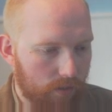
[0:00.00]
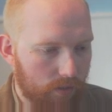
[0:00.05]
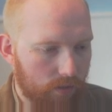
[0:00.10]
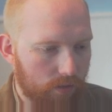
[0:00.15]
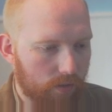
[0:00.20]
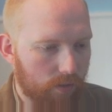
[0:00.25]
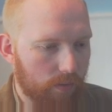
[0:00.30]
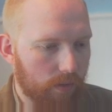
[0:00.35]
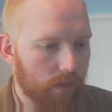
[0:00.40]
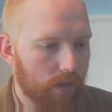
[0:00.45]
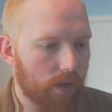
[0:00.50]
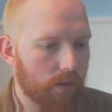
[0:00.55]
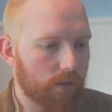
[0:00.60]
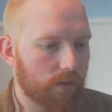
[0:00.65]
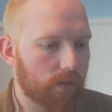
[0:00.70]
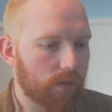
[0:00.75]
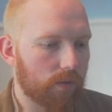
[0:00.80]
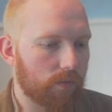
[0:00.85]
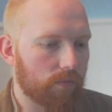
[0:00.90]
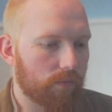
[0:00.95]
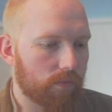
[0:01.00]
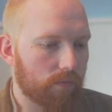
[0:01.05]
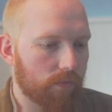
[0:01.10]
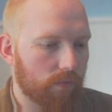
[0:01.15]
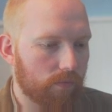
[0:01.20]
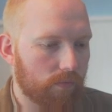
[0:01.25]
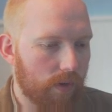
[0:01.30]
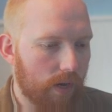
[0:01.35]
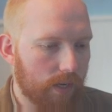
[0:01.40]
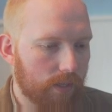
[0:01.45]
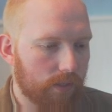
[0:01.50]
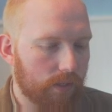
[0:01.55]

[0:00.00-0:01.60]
So we're going to do res